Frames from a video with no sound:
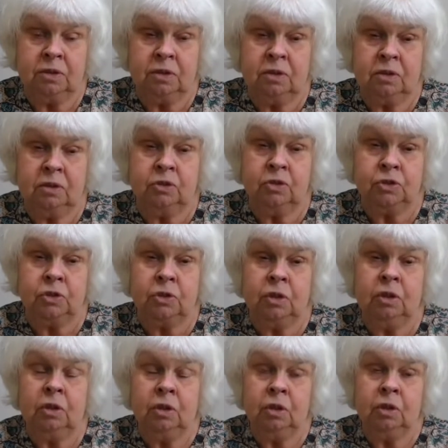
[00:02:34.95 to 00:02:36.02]
than just the
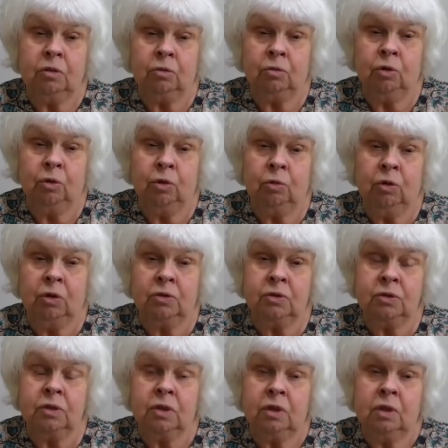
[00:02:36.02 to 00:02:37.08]
royal ones.